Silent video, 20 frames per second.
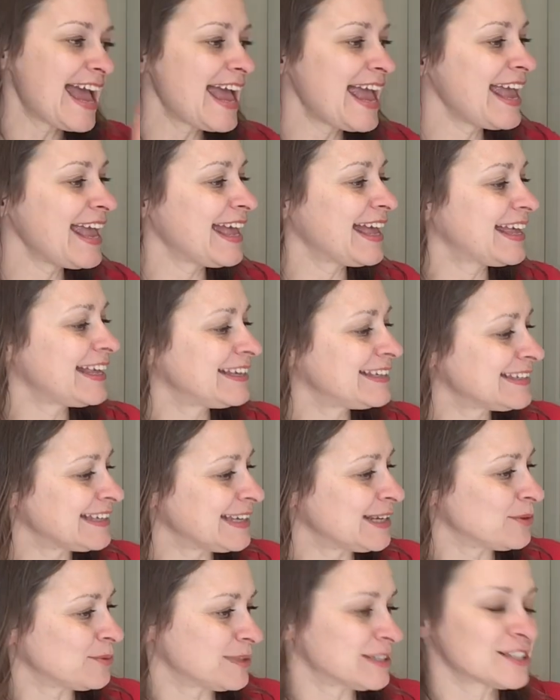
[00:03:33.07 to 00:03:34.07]
And
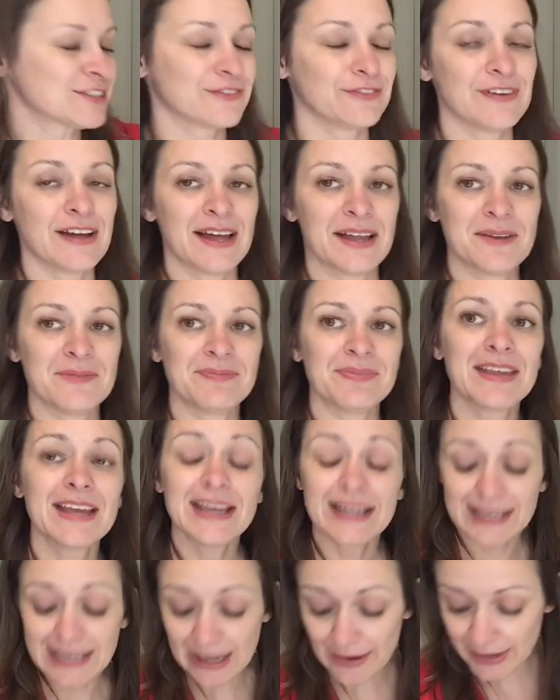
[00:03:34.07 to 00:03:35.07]
it was fun.
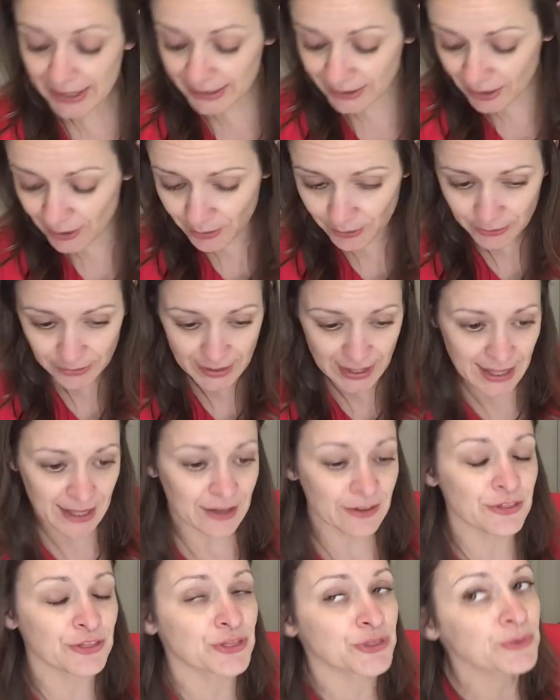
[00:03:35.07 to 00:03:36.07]
Now, I know
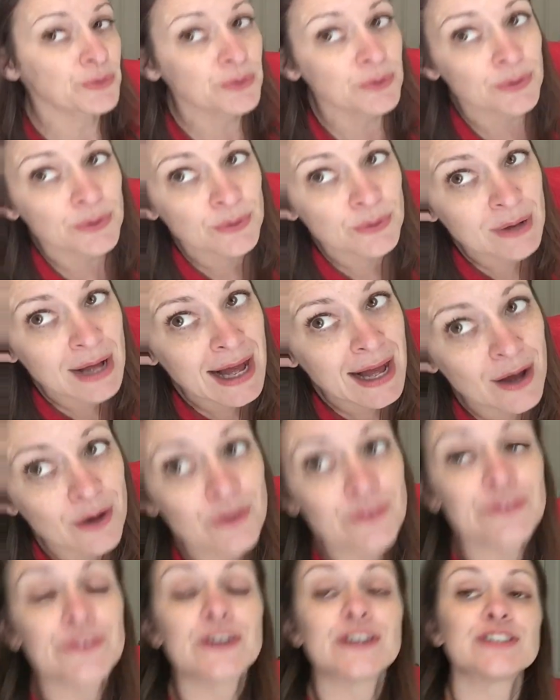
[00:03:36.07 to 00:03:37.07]
that
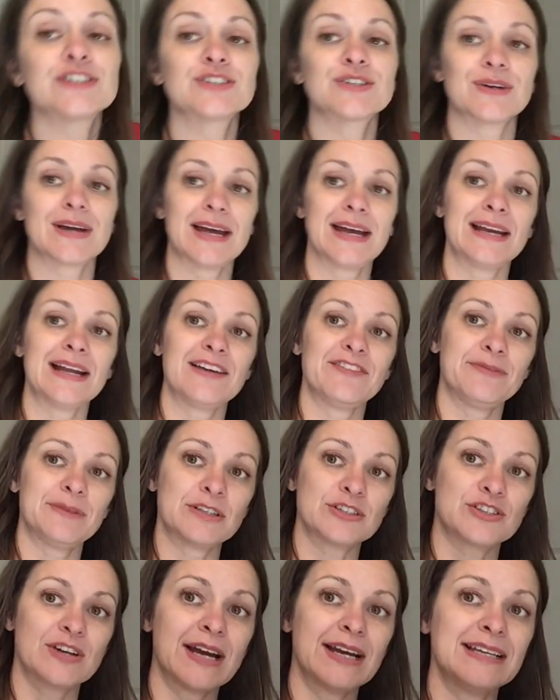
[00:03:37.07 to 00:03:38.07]
throughout 1st grade, I've
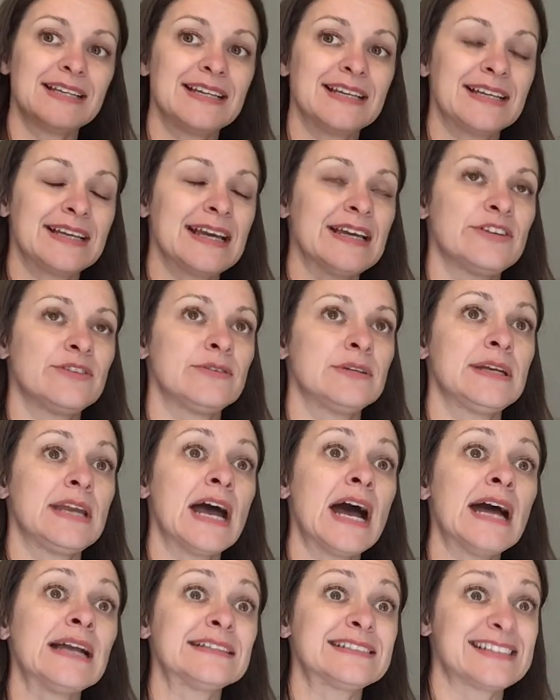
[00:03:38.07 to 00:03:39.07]
been trying to get you to
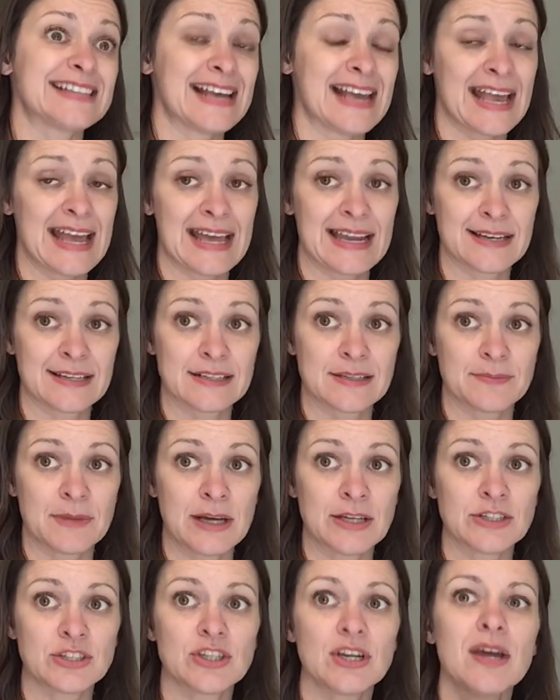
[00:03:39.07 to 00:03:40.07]
not say and as
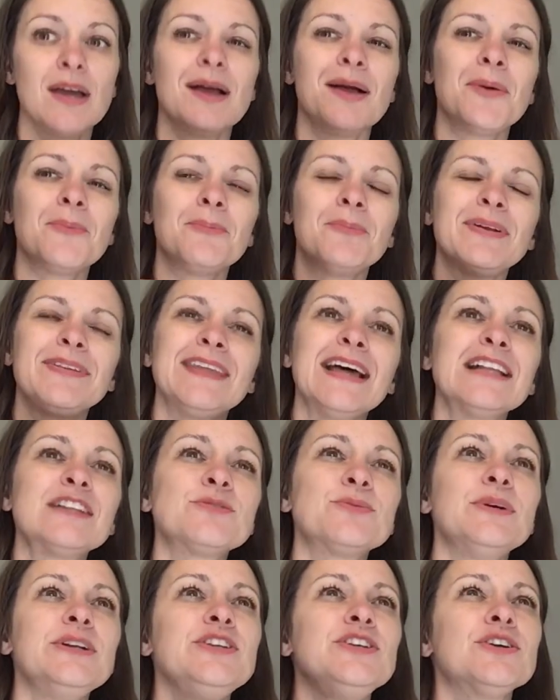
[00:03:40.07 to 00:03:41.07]
much, but
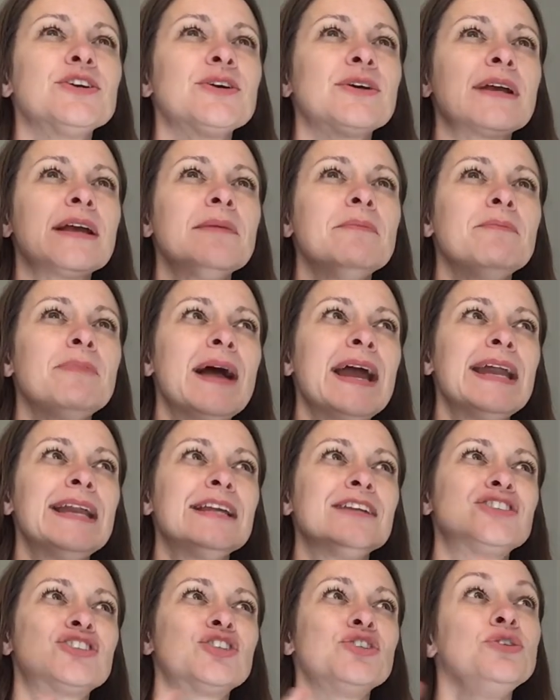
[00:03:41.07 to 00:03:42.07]
that's when you're
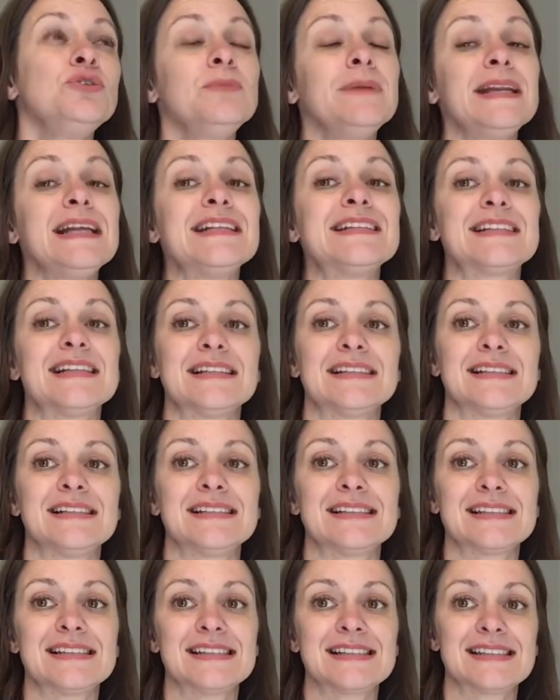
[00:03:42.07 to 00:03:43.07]
combining too many
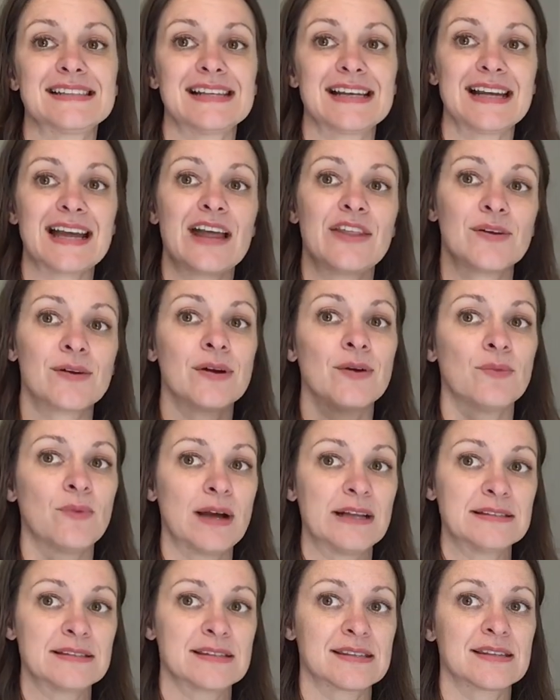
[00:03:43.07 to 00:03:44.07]
sentences together at
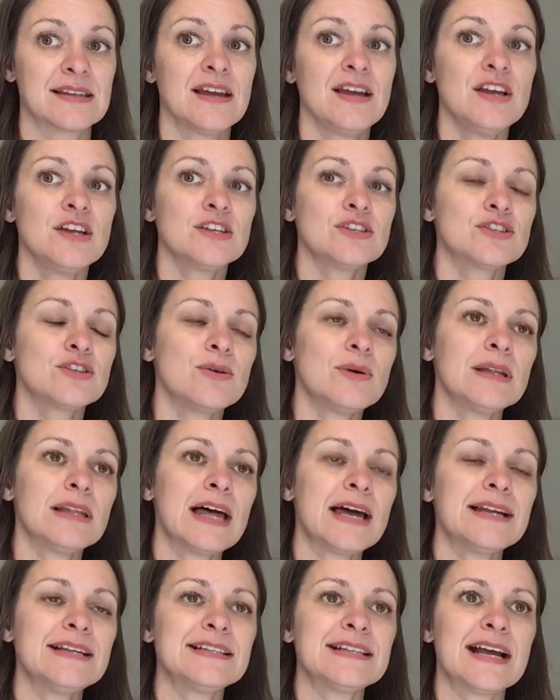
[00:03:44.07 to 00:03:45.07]
once. So a
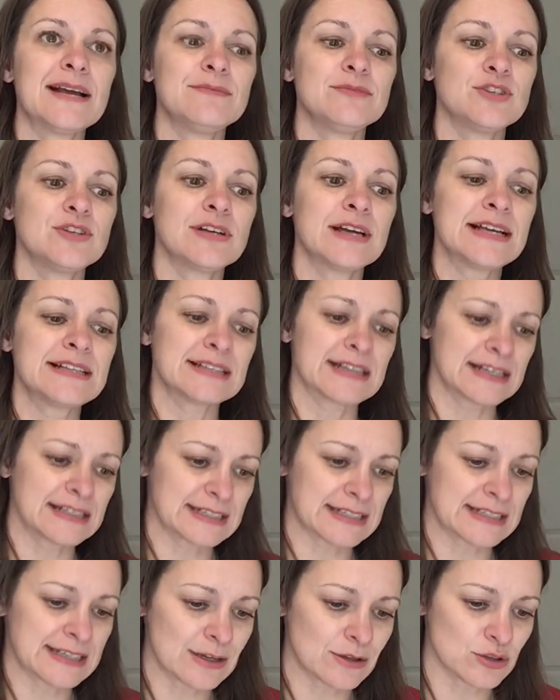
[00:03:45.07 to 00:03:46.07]
lot of times you guys like
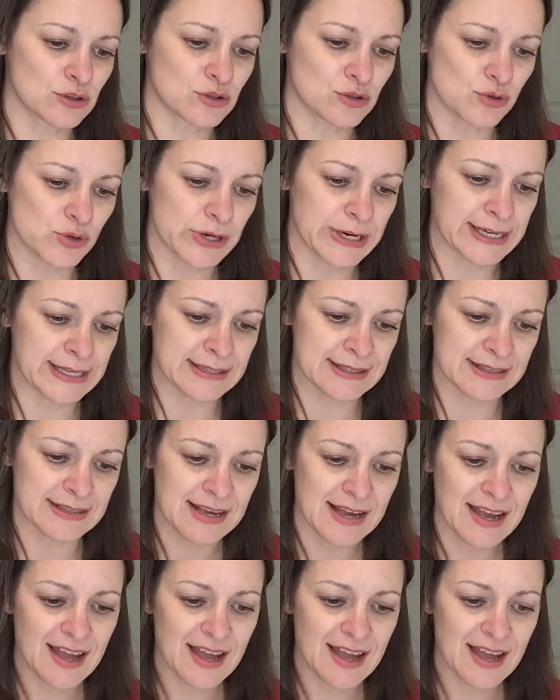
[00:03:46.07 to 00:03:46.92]
to tell stories,